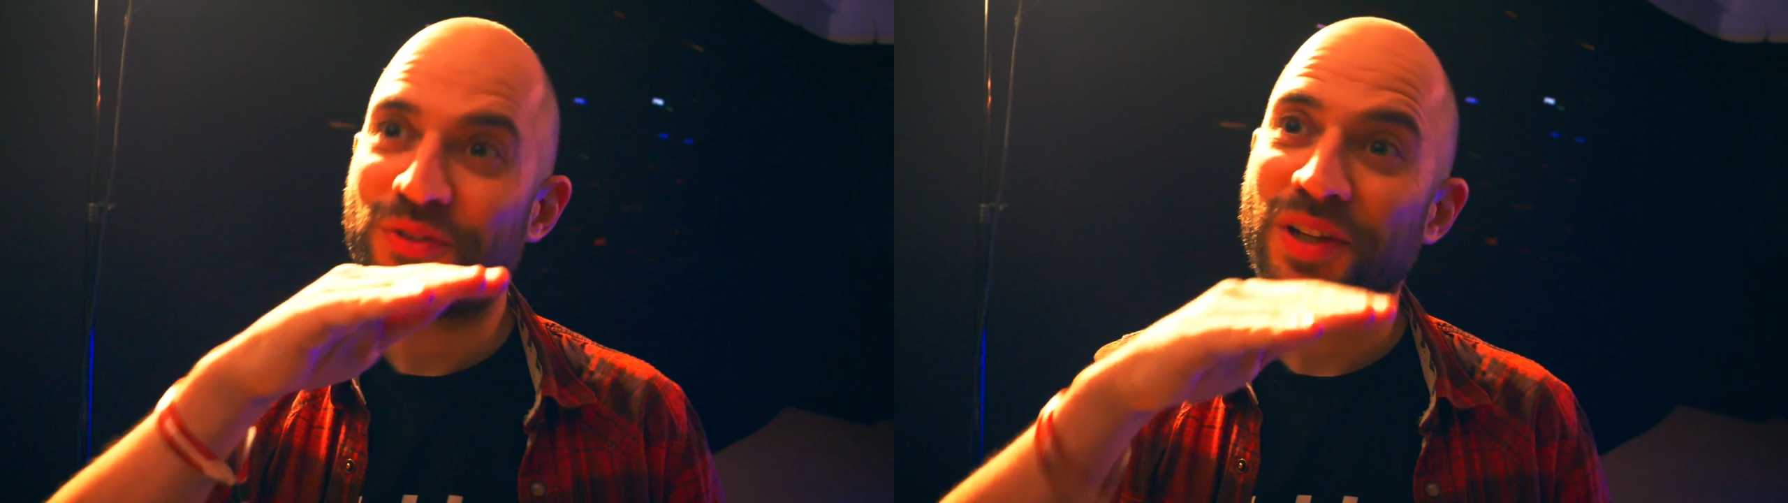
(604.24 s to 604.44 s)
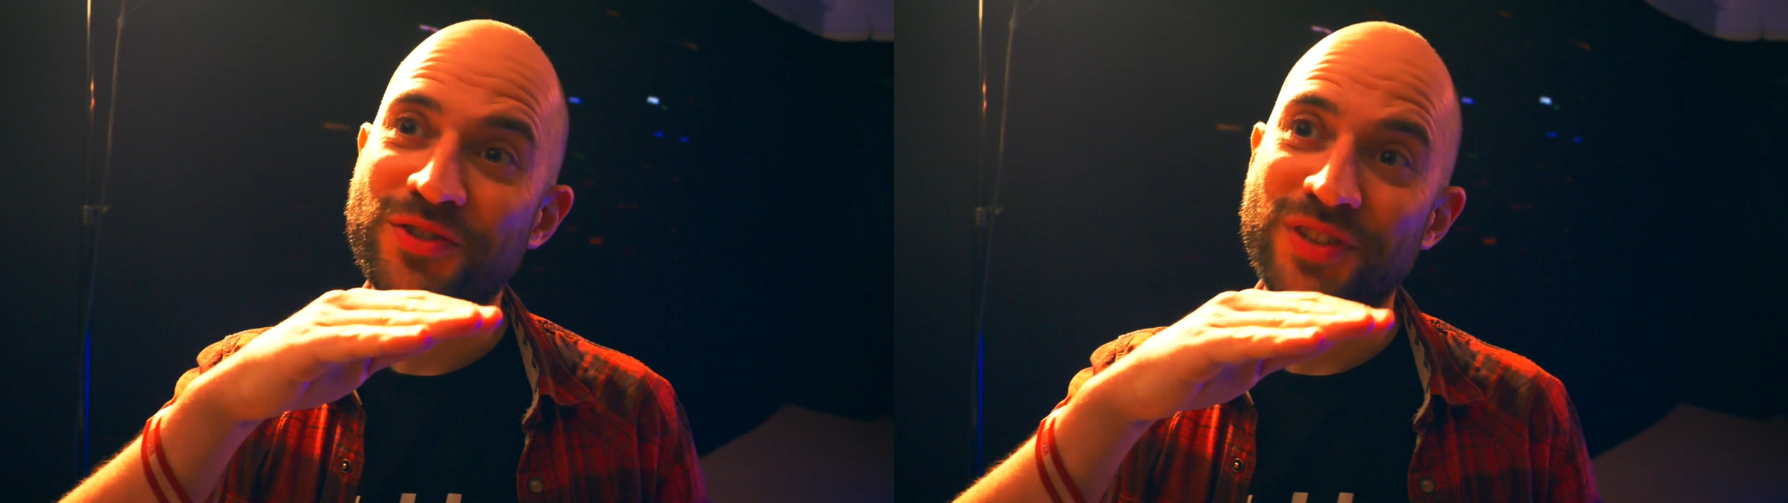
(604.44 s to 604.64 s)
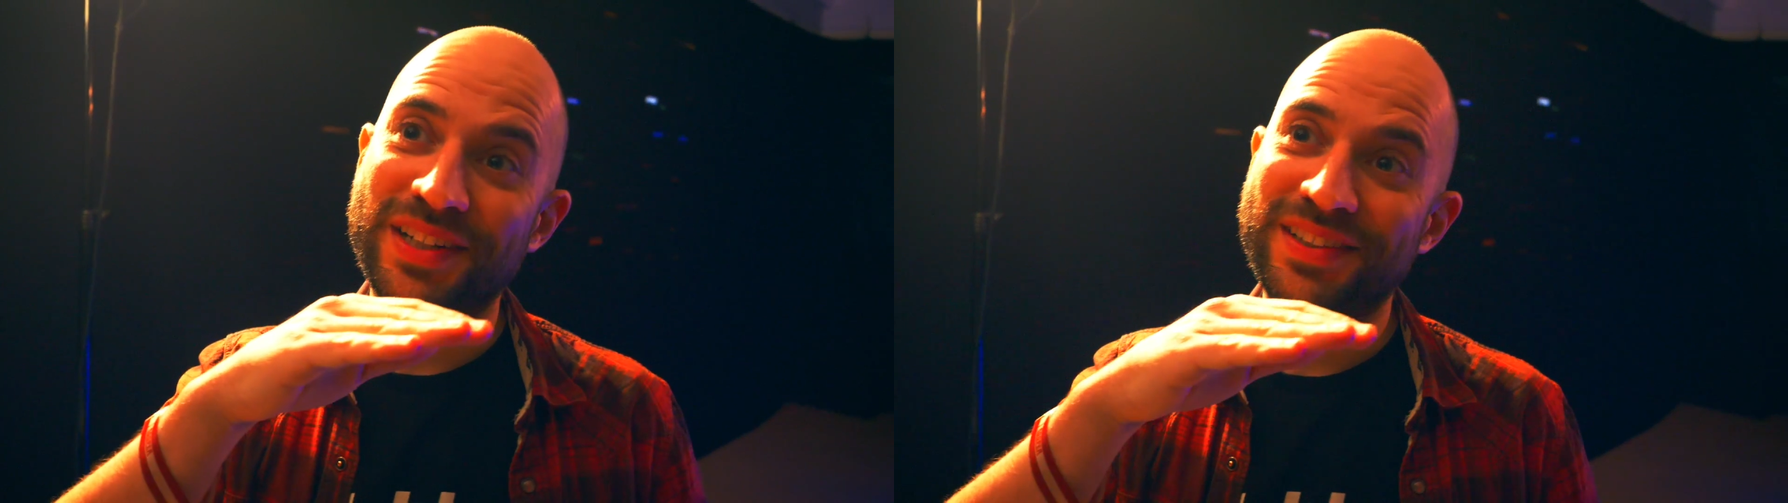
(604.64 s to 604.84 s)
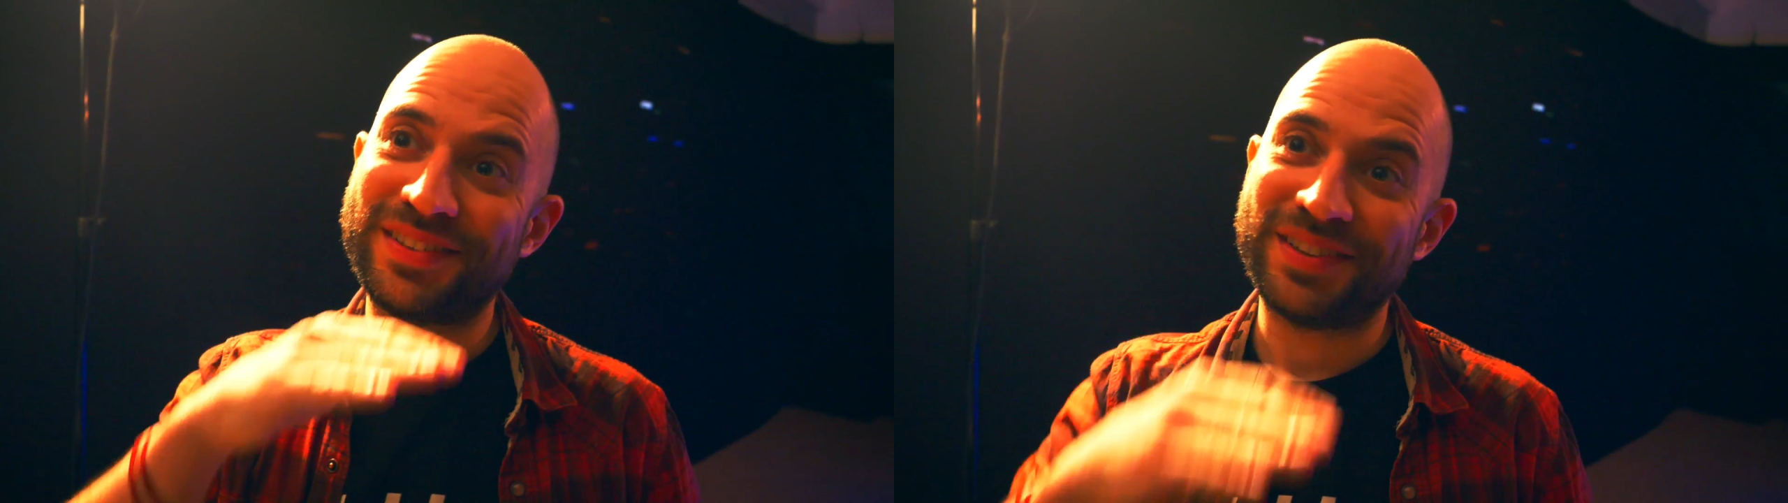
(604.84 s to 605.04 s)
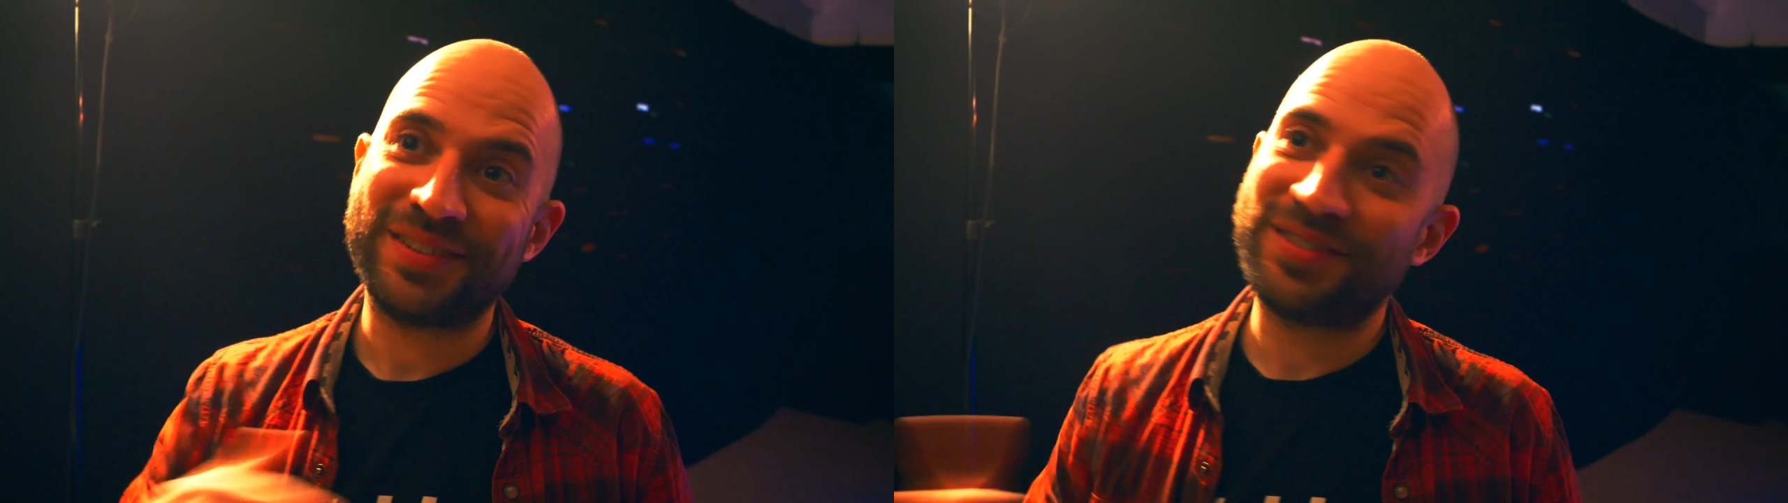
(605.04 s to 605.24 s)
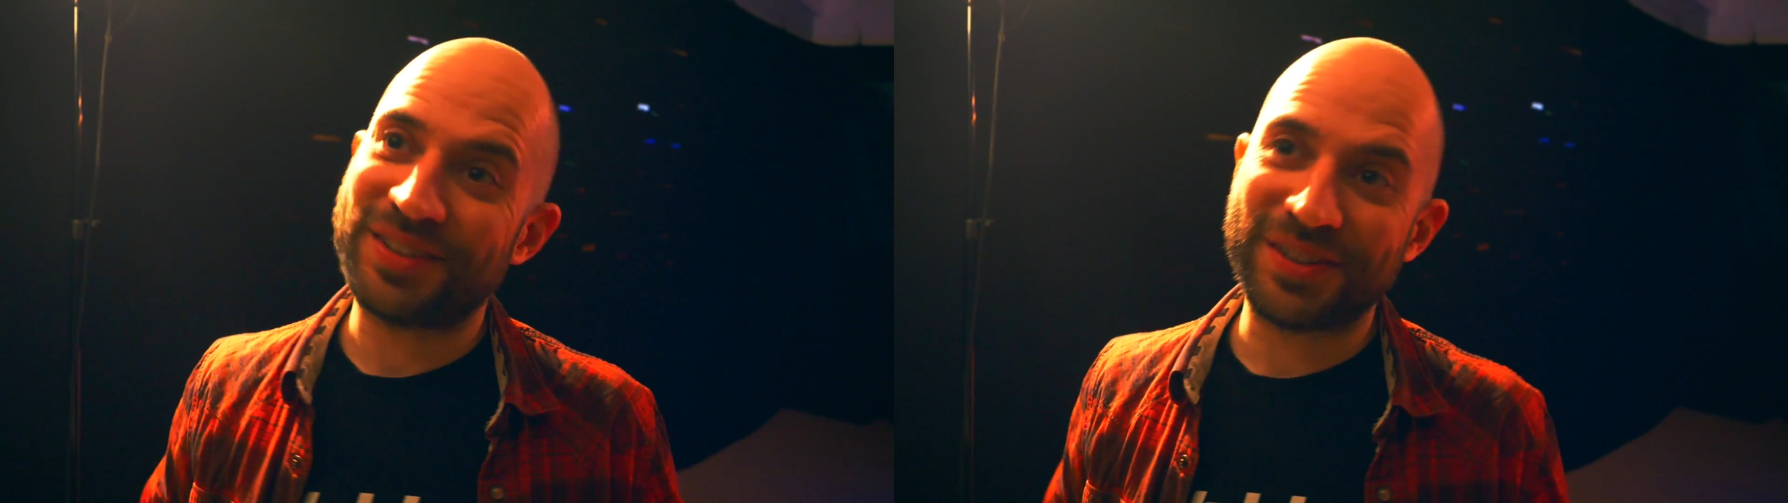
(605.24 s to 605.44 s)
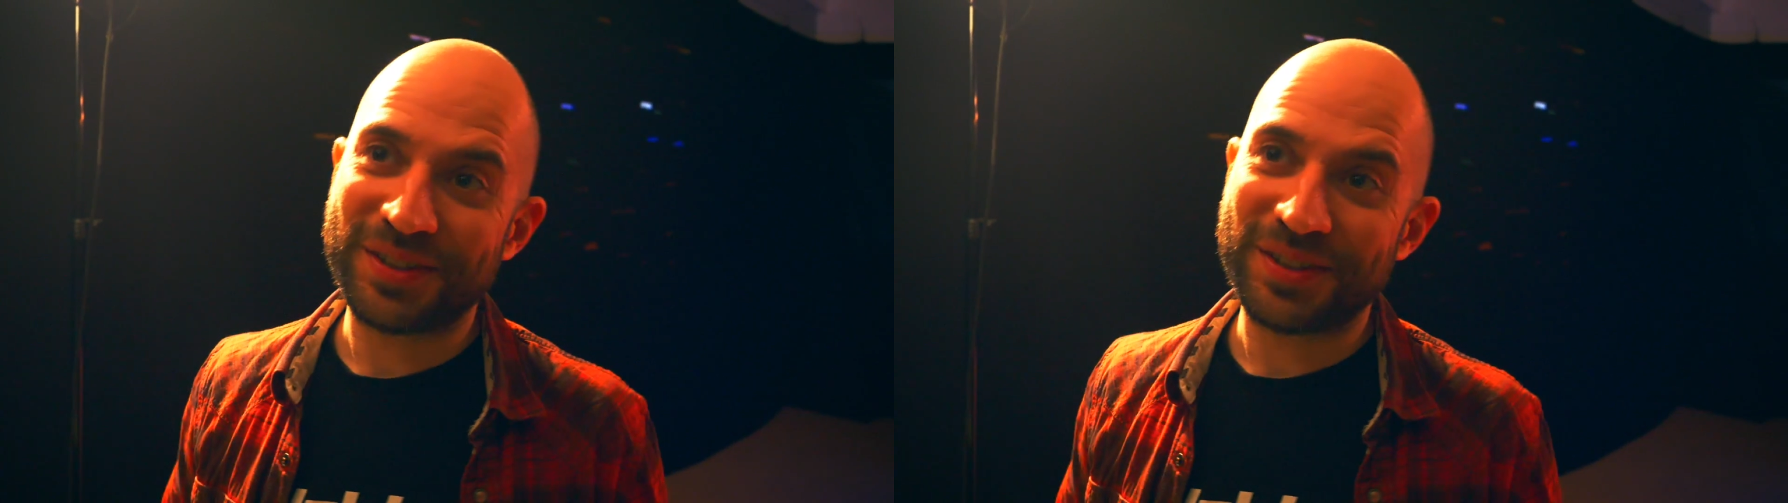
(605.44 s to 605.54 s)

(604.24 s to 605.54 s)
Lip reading: it to that track. It's